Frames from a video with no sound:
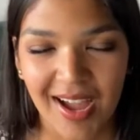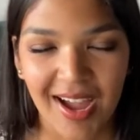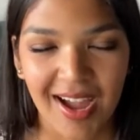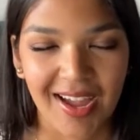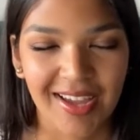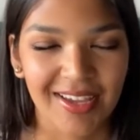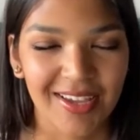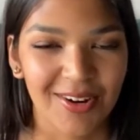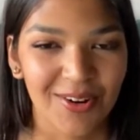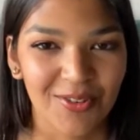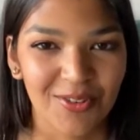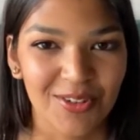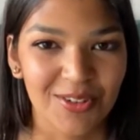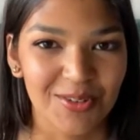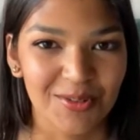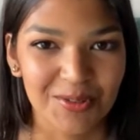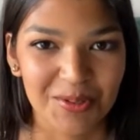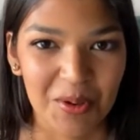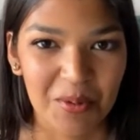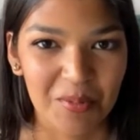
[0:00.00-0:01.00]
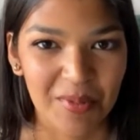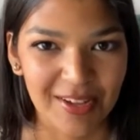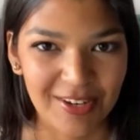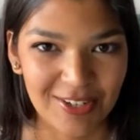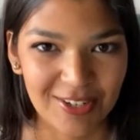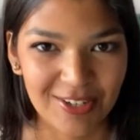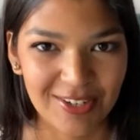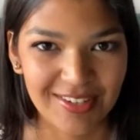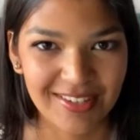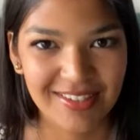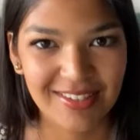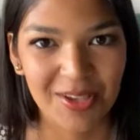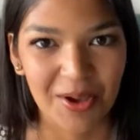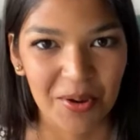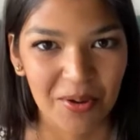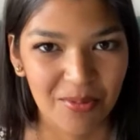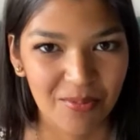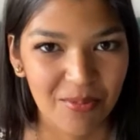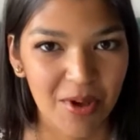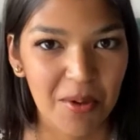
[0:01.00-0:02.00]
I can only do so much.
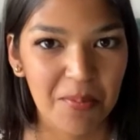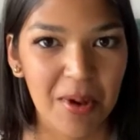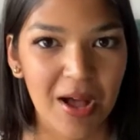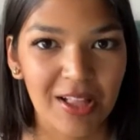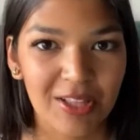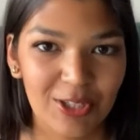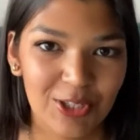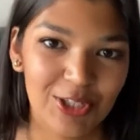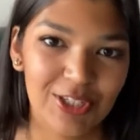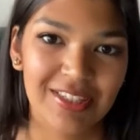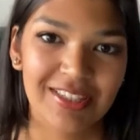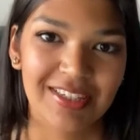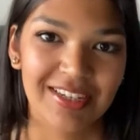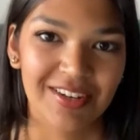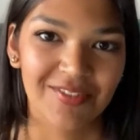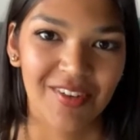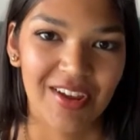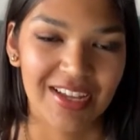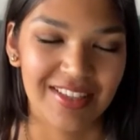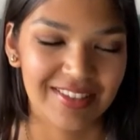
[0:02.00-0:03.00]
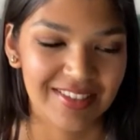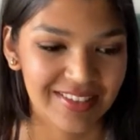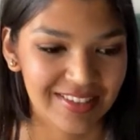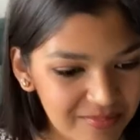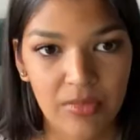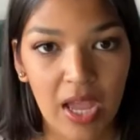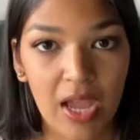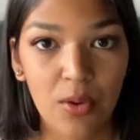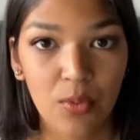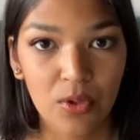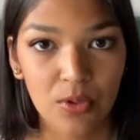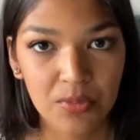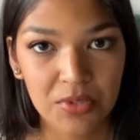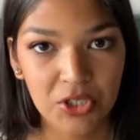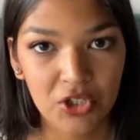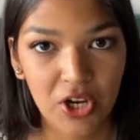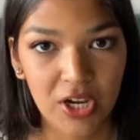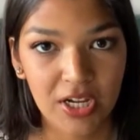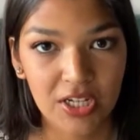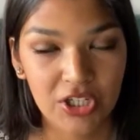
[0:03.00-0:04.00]
So, apologies in advance. I will
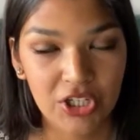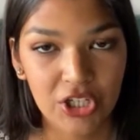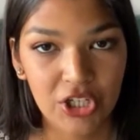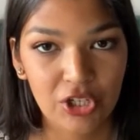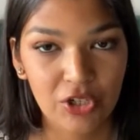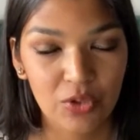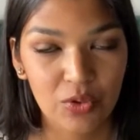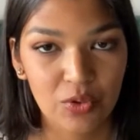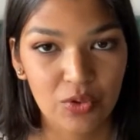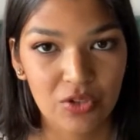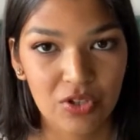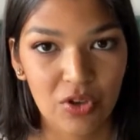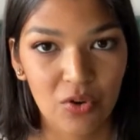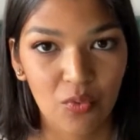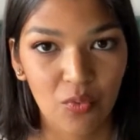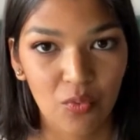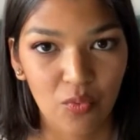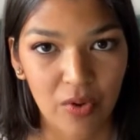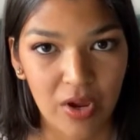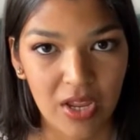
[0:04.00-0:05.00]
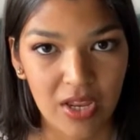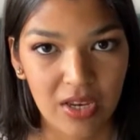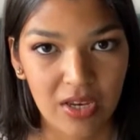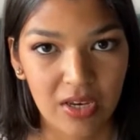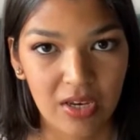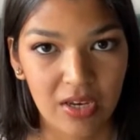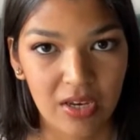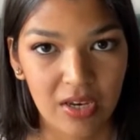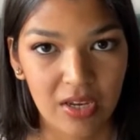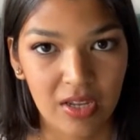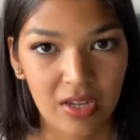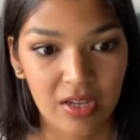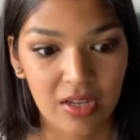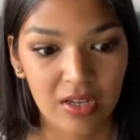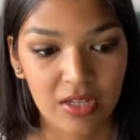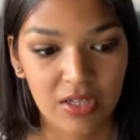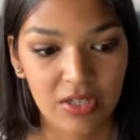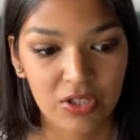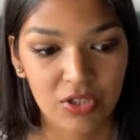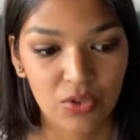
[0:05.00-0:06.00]
be trying to use written
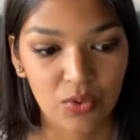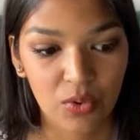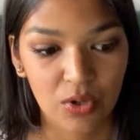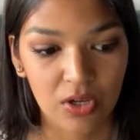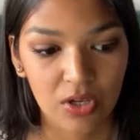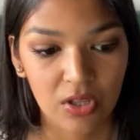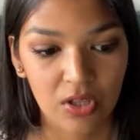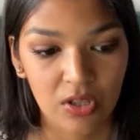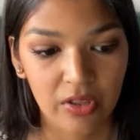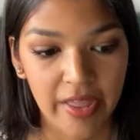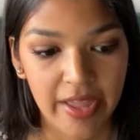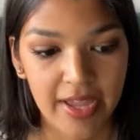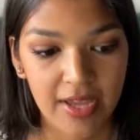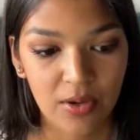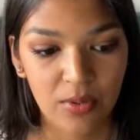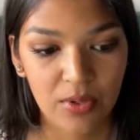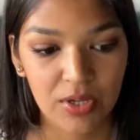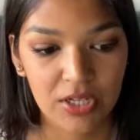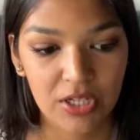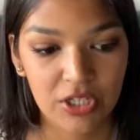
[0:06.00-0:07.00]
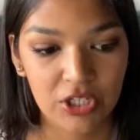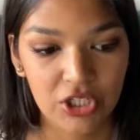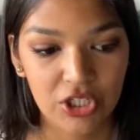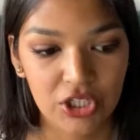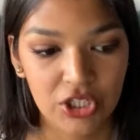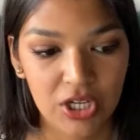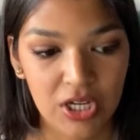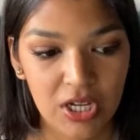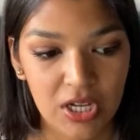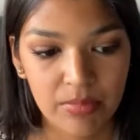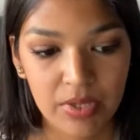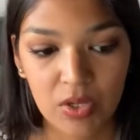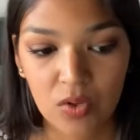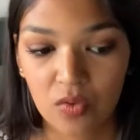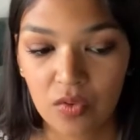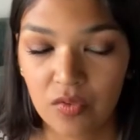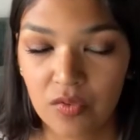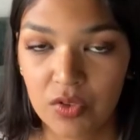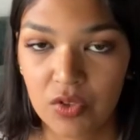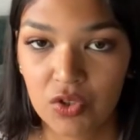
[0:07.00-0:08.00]
historical language,
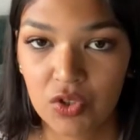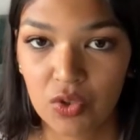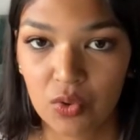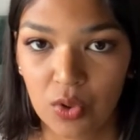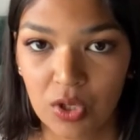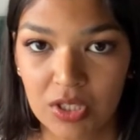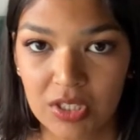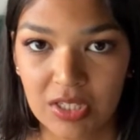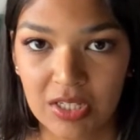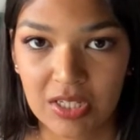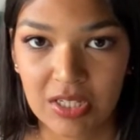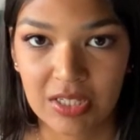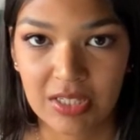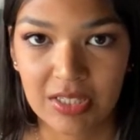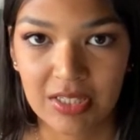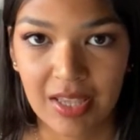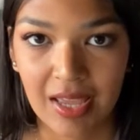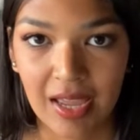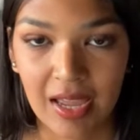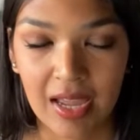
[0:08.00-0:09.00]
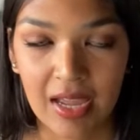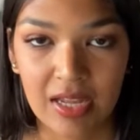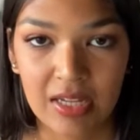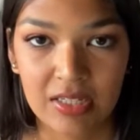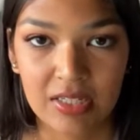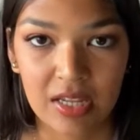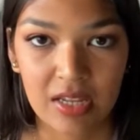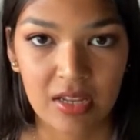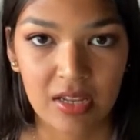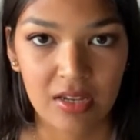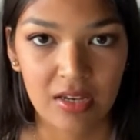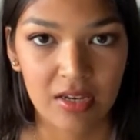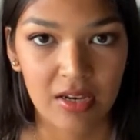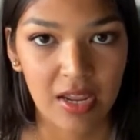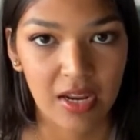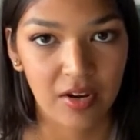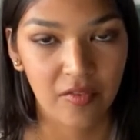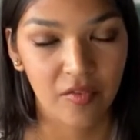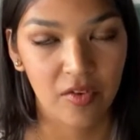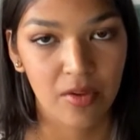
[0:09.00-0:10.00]
peer-reviewed sources, and
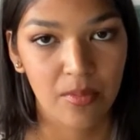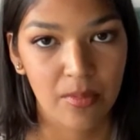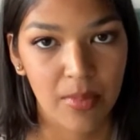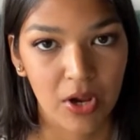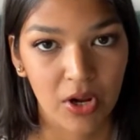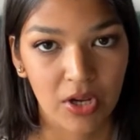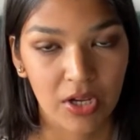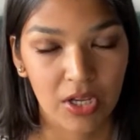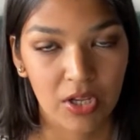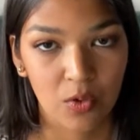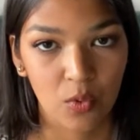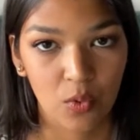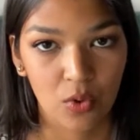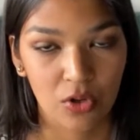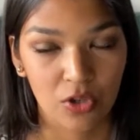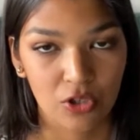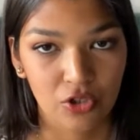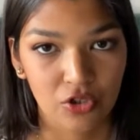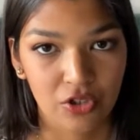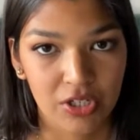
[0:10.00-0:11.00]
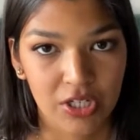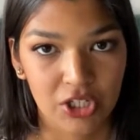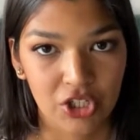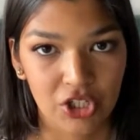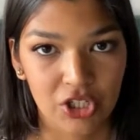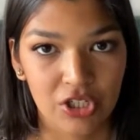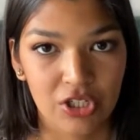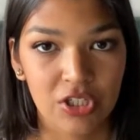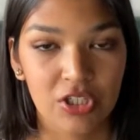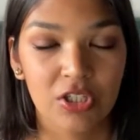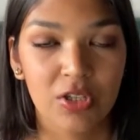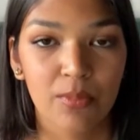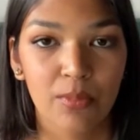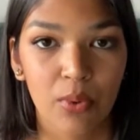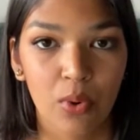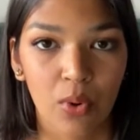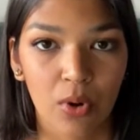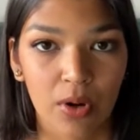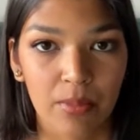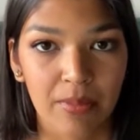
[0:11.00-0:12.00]
Native American oral tradition to
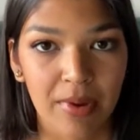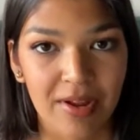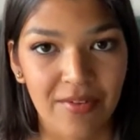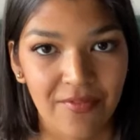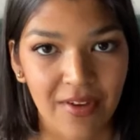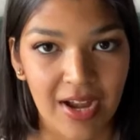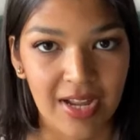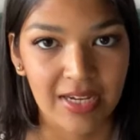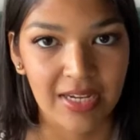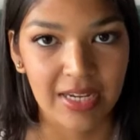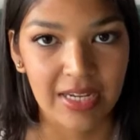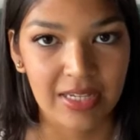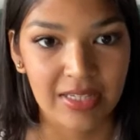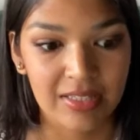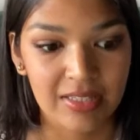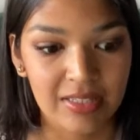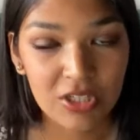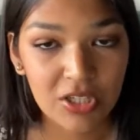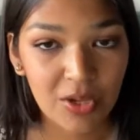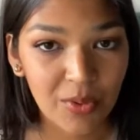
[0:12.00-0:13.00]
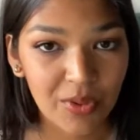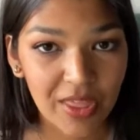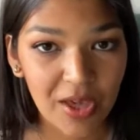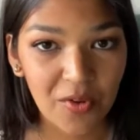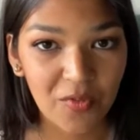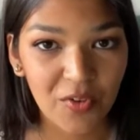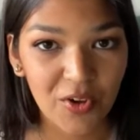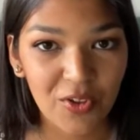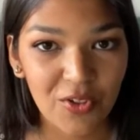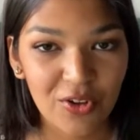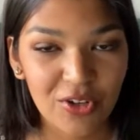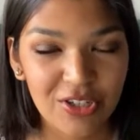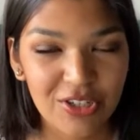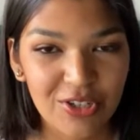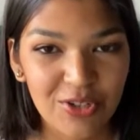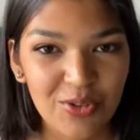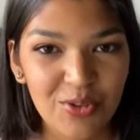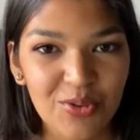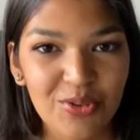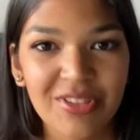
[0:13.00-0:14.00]
support my findings. So without further
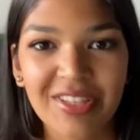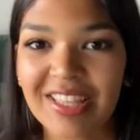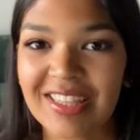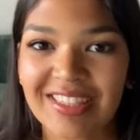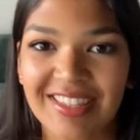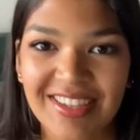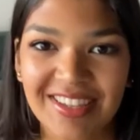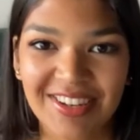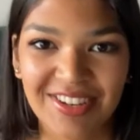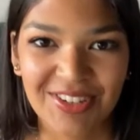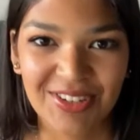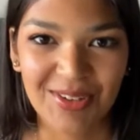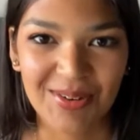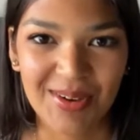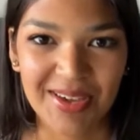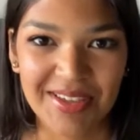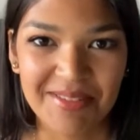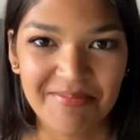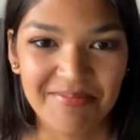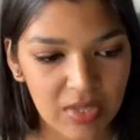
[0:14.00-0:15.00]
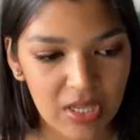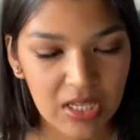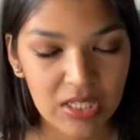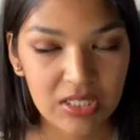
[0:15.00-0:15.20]
ado, let's get into it.